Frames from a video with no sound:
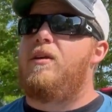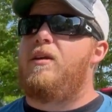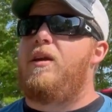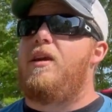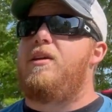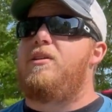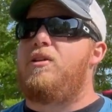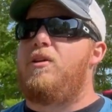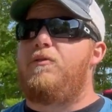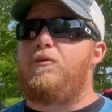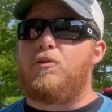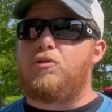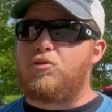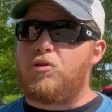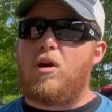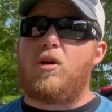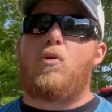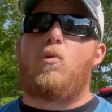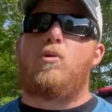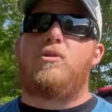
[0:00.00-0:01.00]
is if your
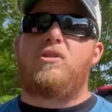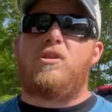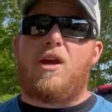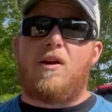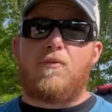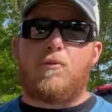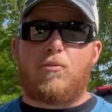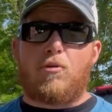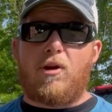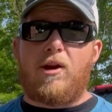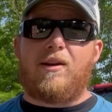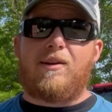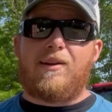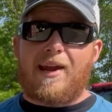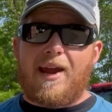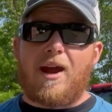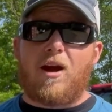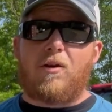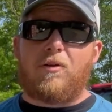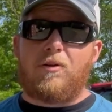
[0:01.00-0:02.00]
truck was to ever break
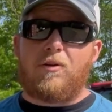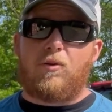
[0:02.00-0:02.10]
down,